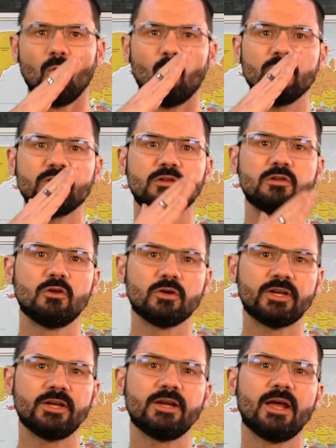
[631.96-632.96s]
When
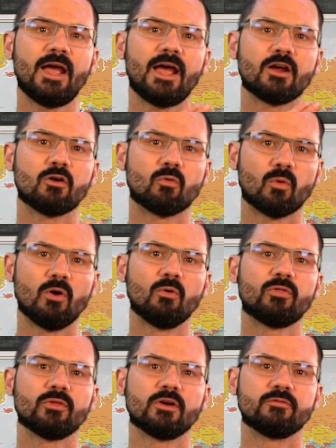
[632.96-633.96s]
looking at
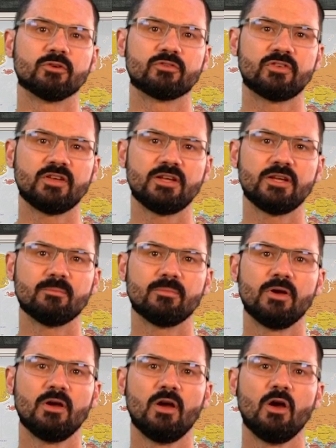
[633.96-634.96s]
growth of your
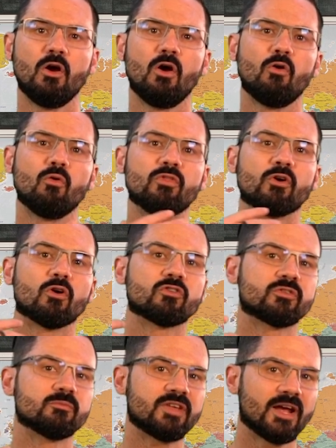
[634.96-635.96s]
team, there are
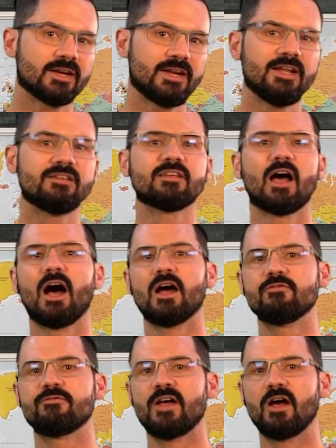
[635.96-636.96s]
some techniques
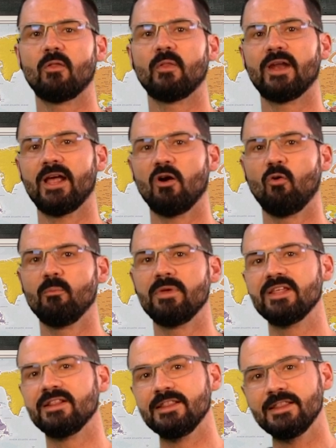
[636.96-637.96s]
I've found that help
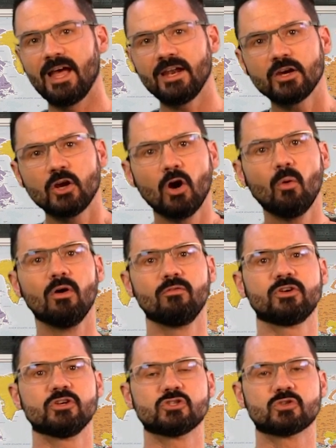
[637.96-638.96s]
me let go
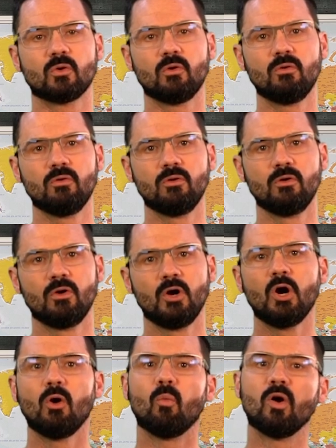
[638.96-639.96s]
of control
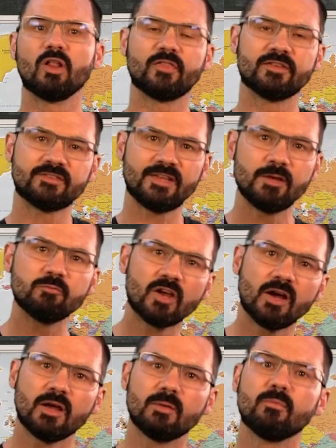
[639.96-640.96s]
while at the same
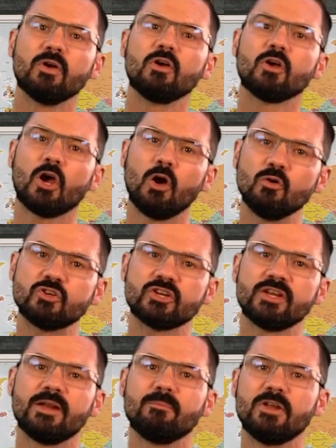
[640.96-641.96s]
time
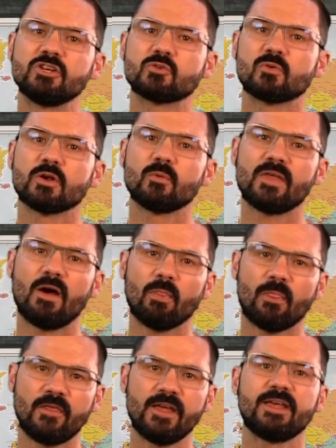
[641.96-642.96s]
coaching and mentoring
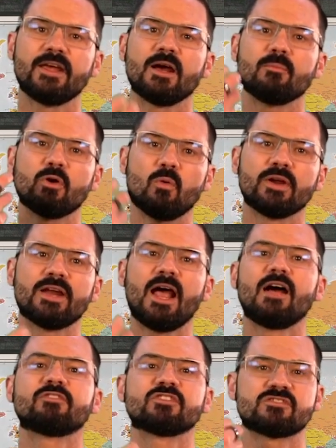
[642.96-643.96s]
without thinking I'm going to
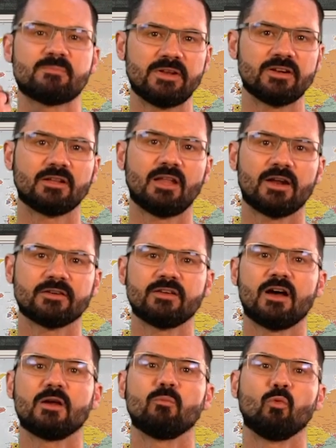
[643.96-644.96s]
have to spend a lot of
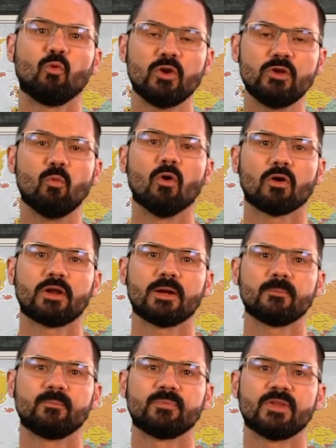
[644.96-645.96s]
time reworking.